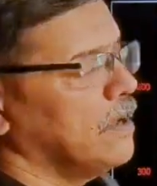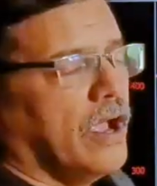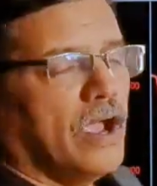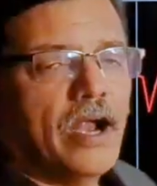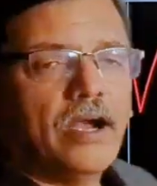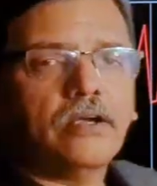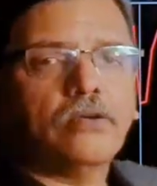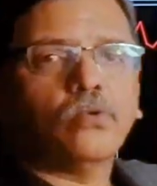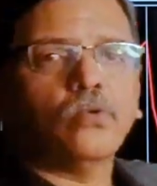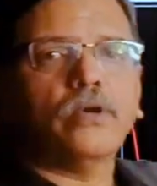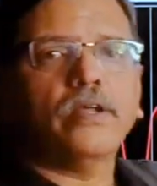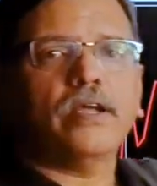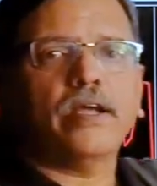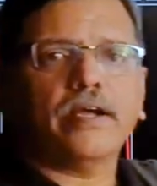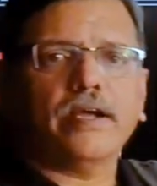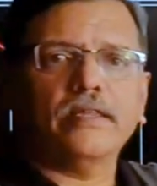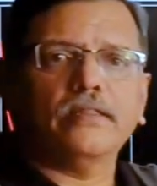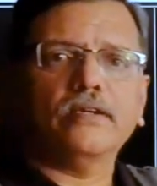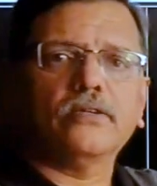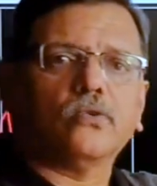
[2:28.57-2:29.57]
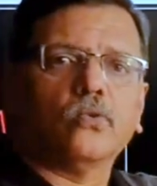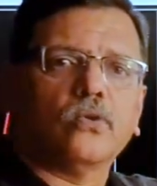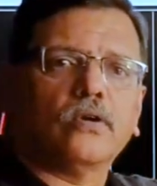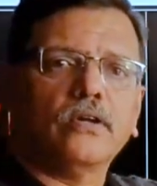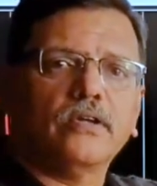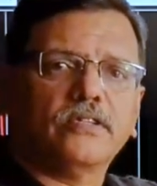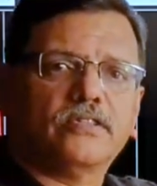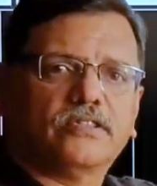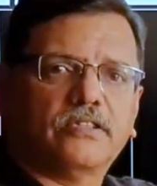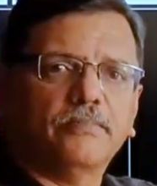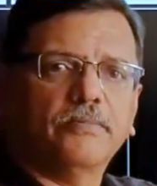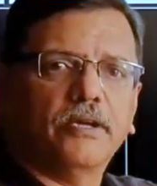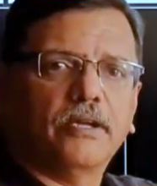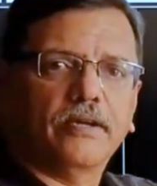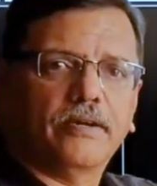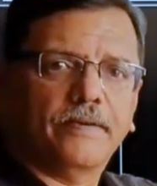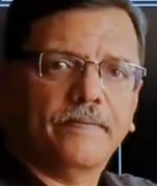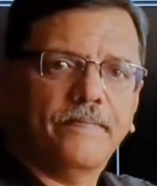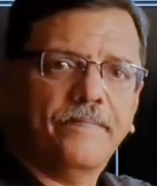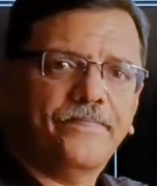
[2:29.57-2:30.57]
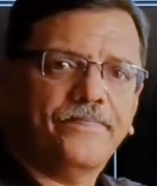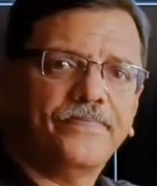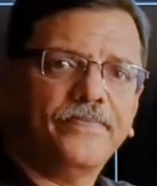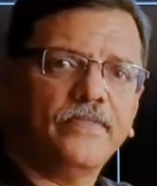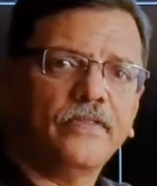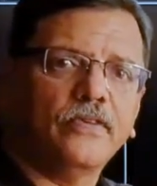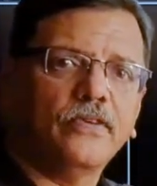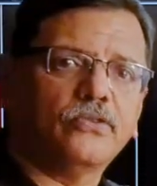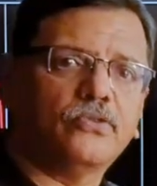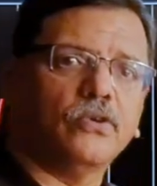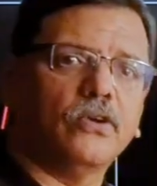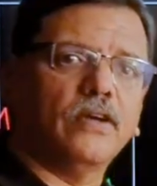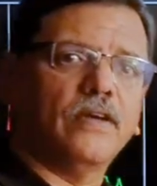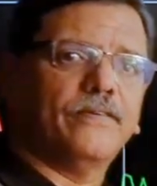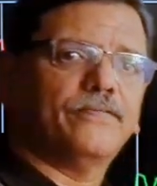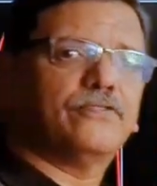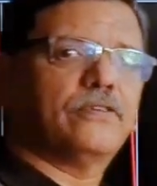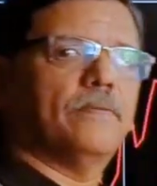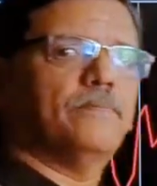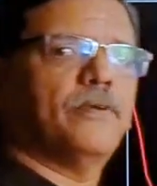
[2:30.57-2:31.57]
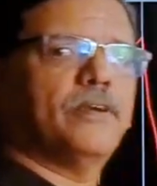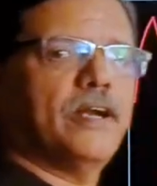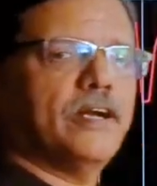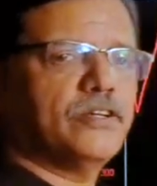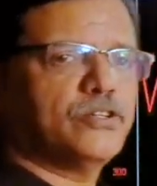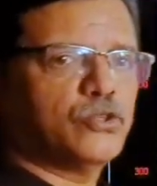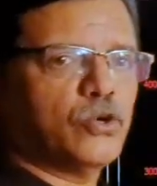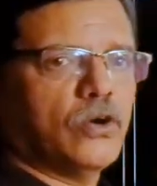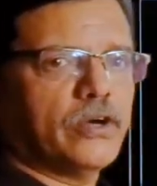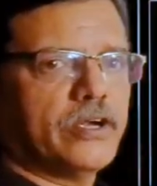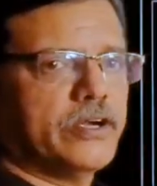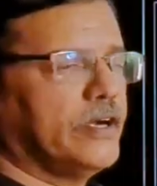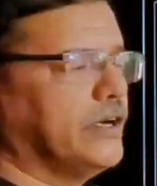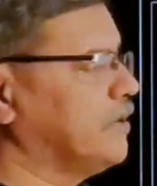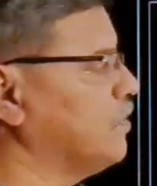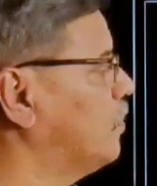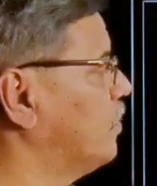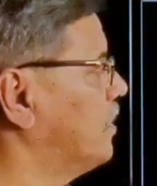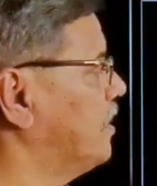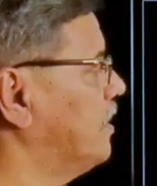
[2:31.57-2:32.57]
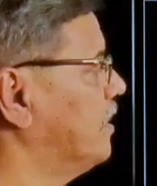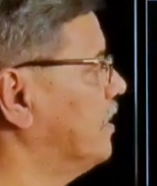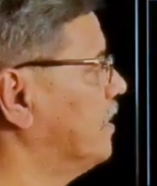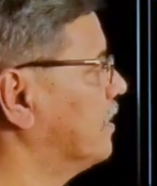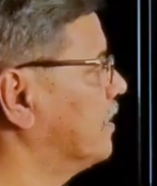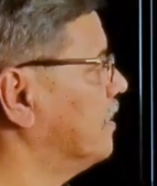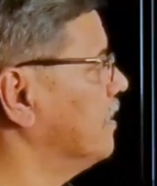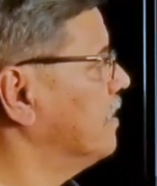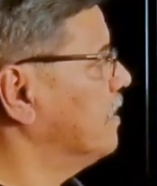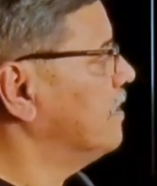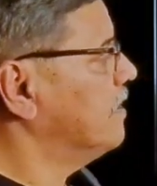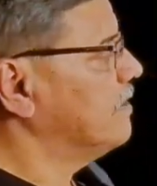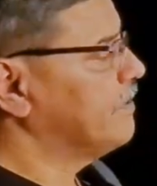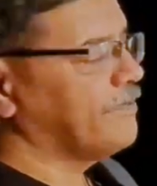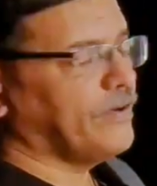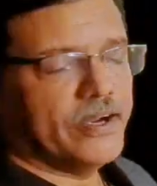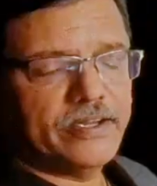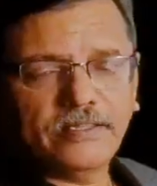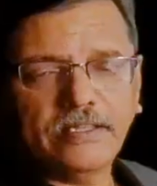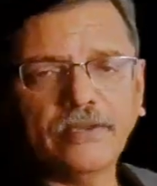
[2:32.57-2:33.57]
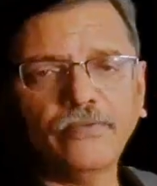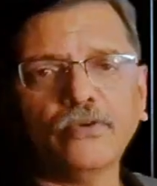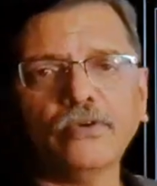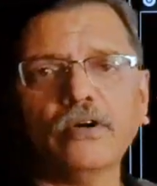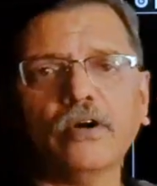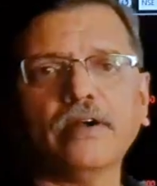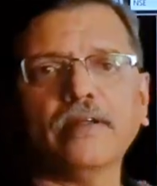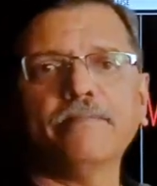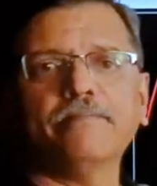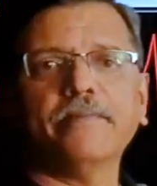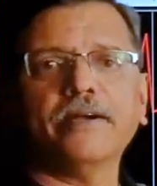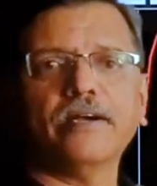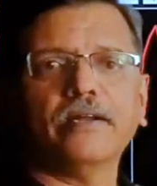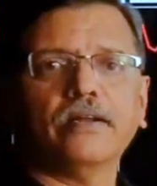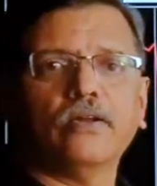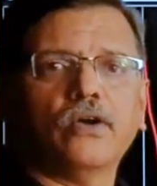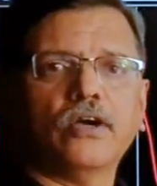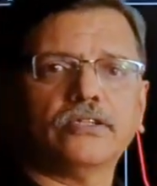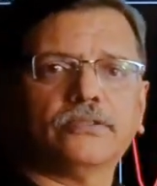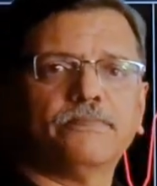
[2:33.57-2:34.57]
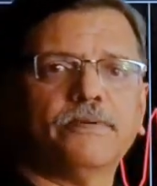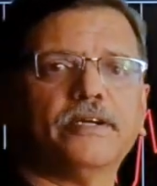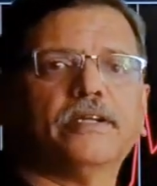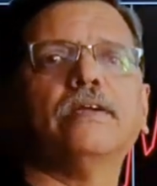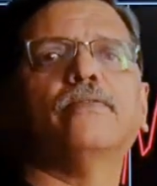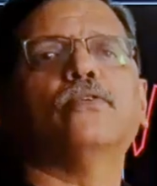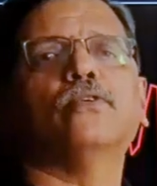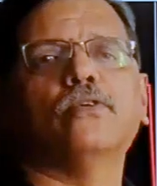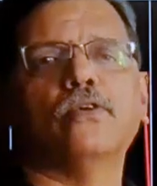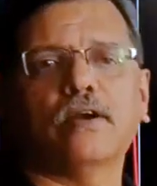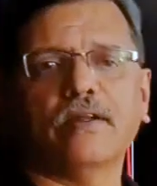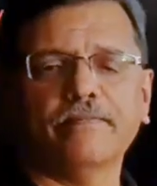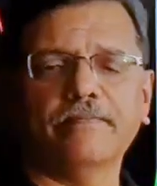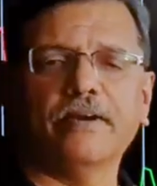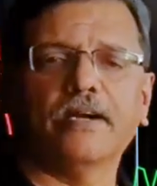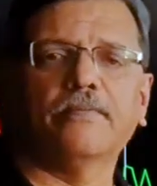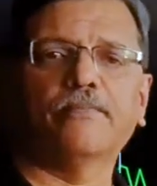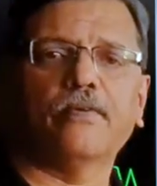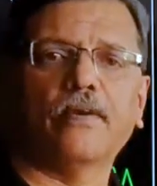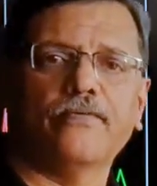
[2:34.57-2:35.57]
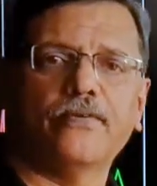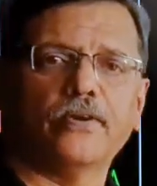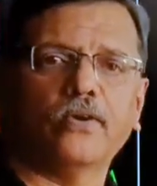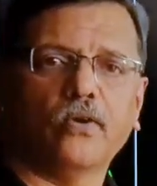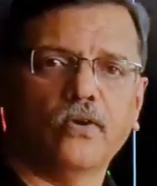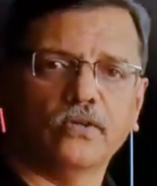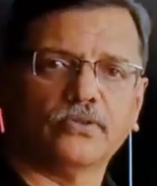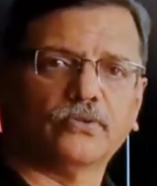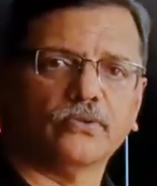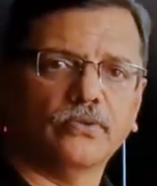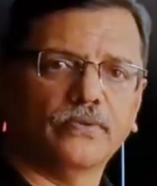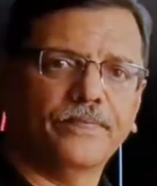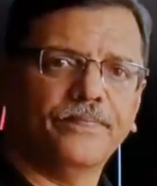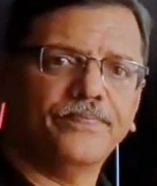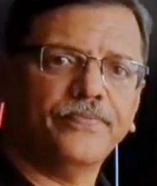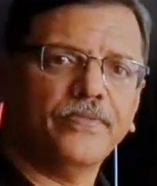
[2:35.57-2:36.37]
And today again the total is similar. So if someone had shorted it over here, fine, they would not have made a loss, but they would not have made a profit also.